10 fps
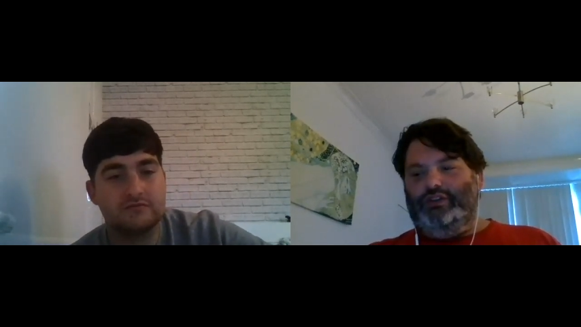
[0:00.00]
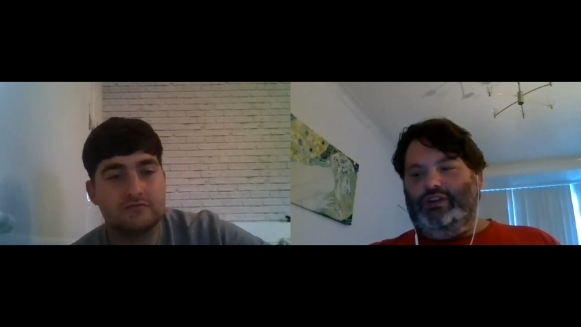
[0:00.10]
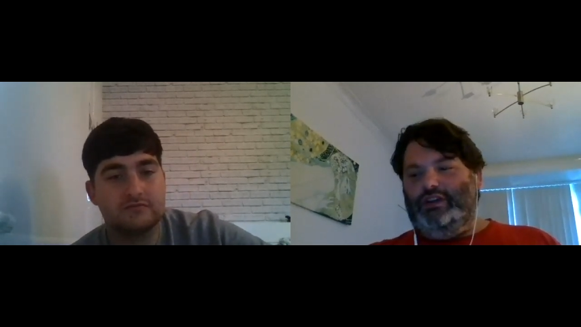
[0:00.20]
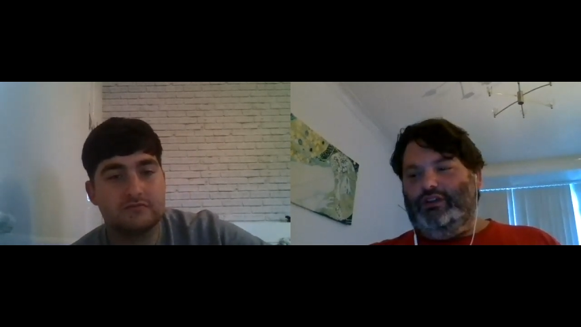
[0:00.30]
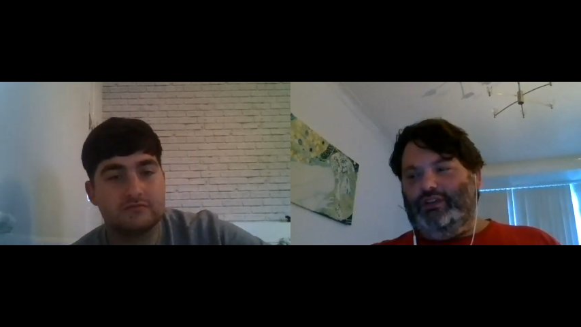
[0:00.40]

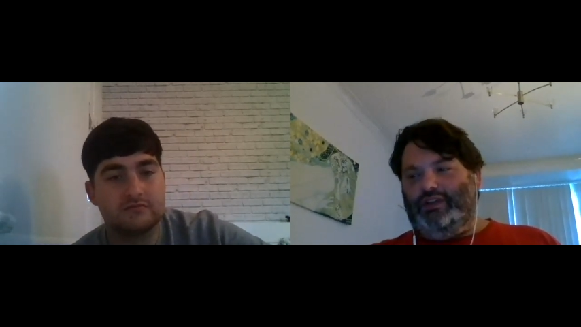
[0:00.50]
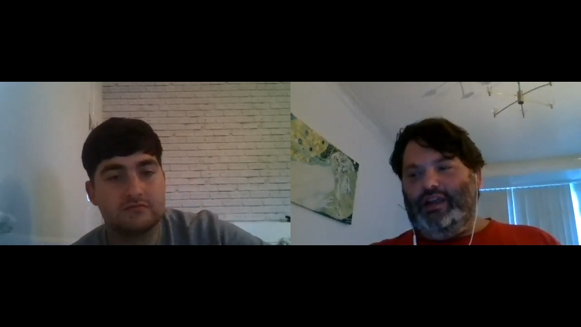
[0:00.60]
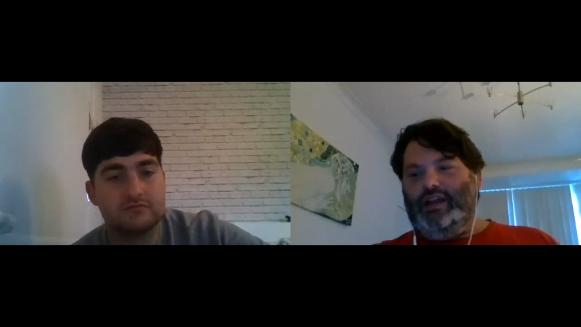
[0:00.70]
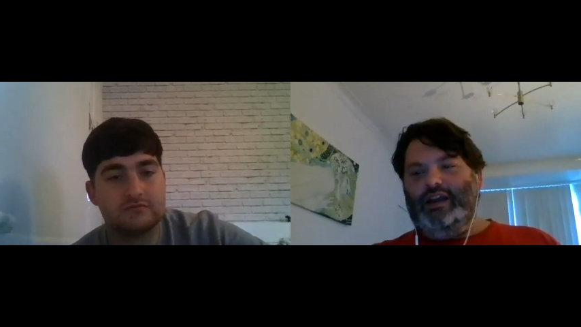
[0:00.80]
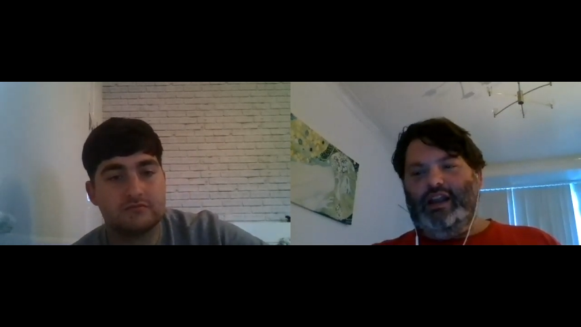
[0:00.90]
Speaker 1: and years to
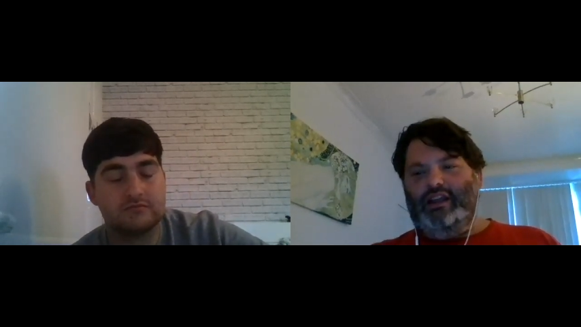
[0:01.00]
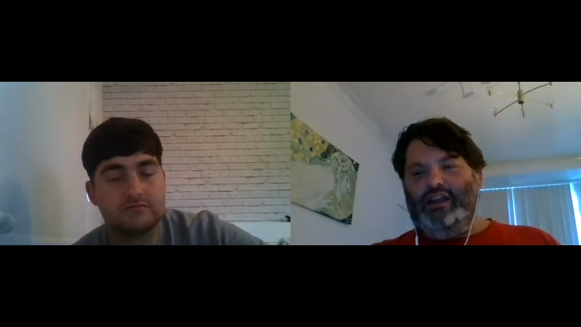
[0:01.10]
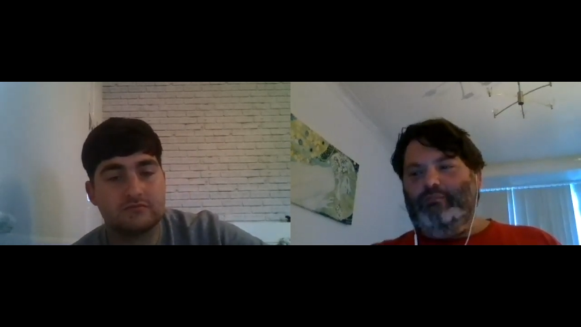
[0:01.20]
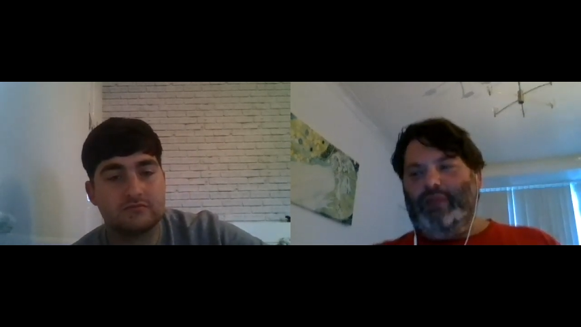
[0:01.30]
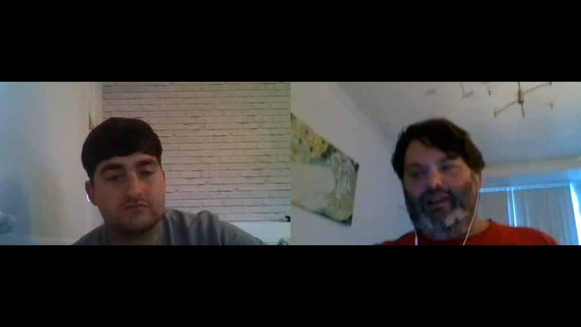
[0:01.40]
kind of get
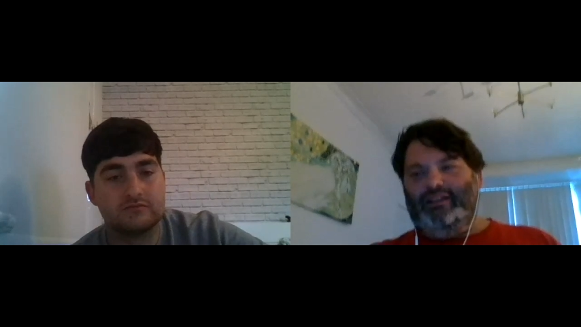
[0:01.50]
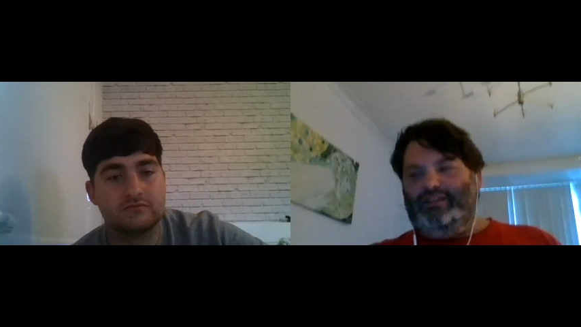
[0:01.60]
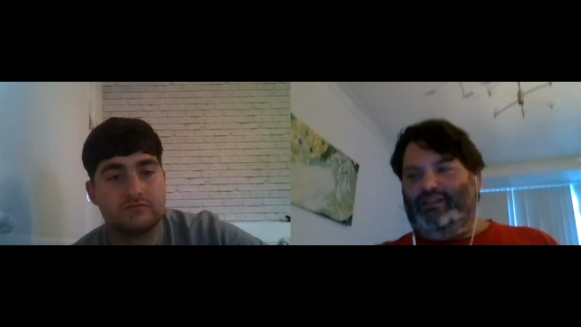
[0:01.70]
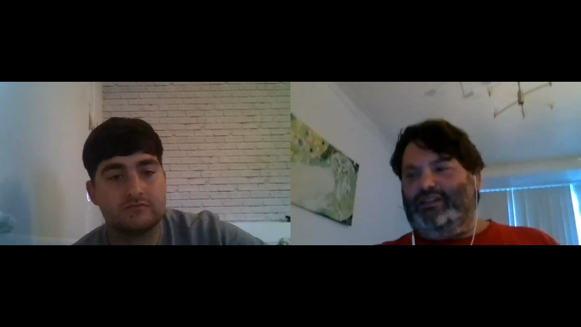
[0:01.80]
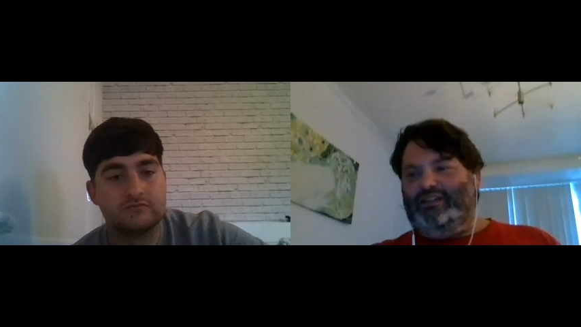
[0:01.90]
the
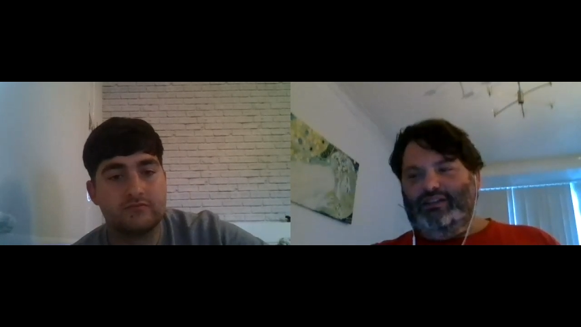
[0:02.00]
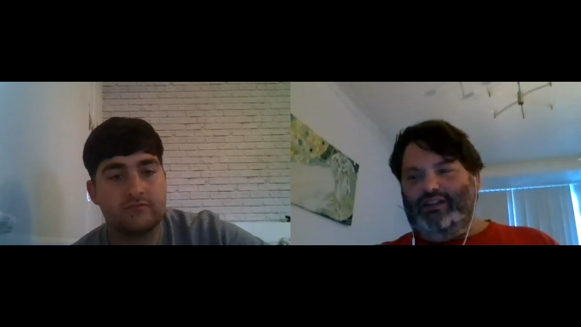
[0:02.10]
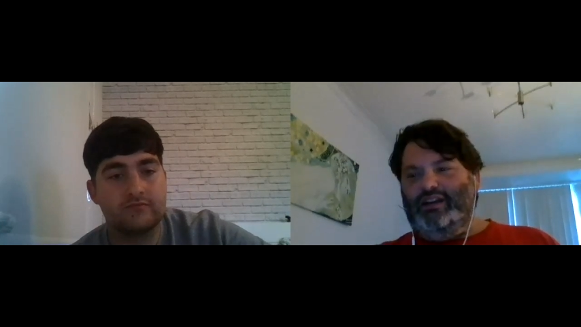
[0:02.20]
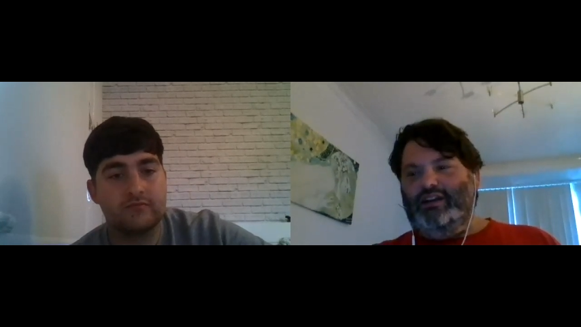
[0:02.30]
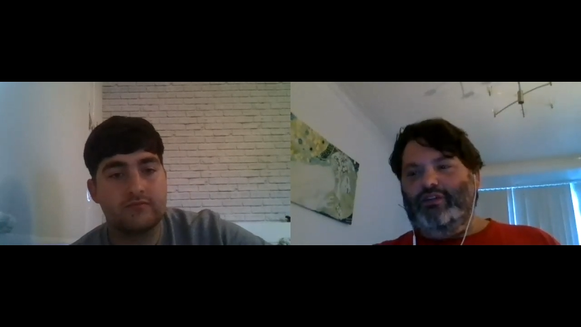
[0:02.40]
best
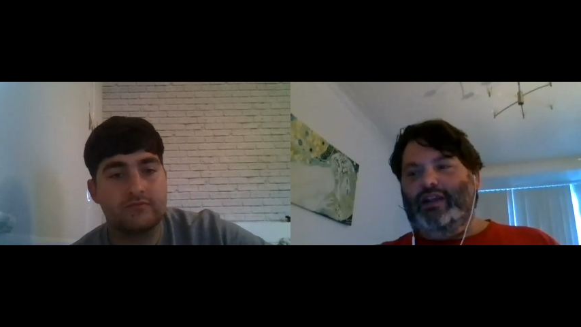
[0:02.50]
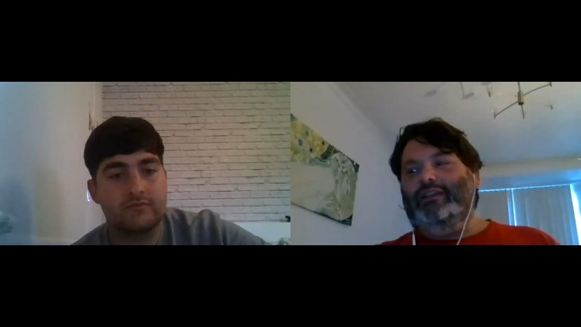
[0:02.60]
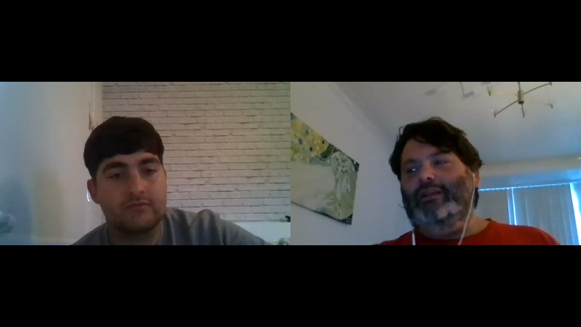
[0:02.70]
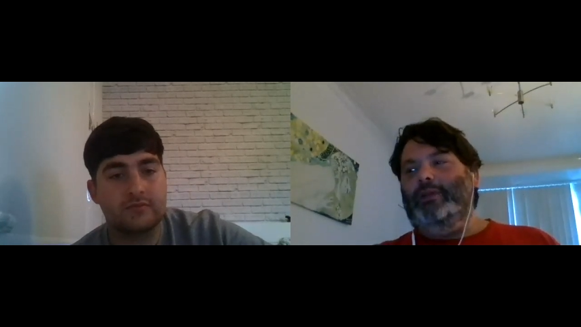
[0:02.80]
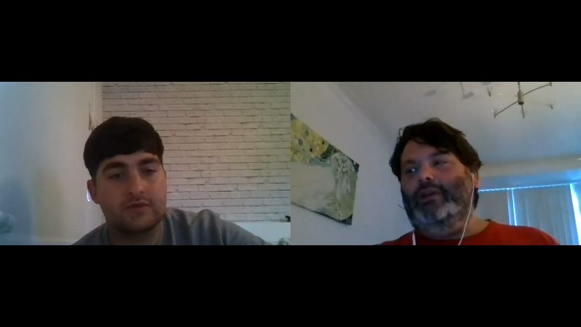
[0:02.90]
kind of
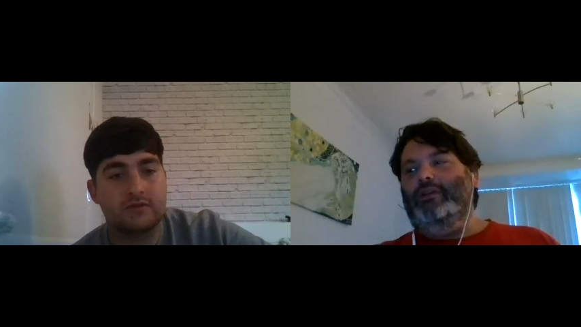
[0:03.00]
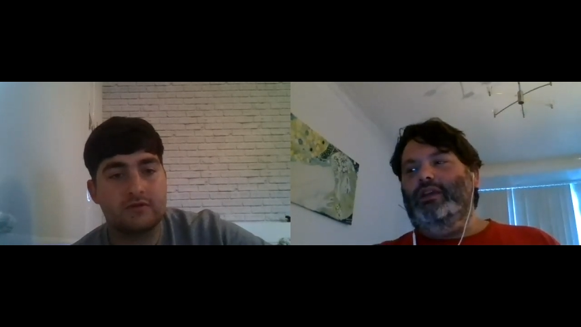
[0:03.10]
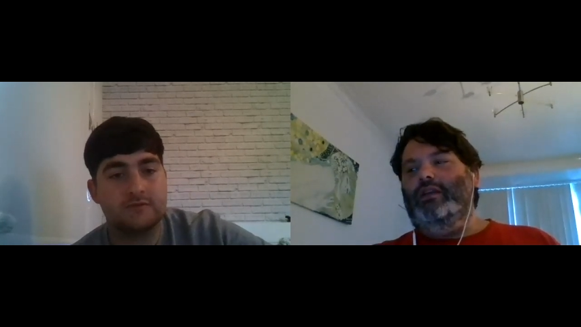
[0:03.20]
recipe out there,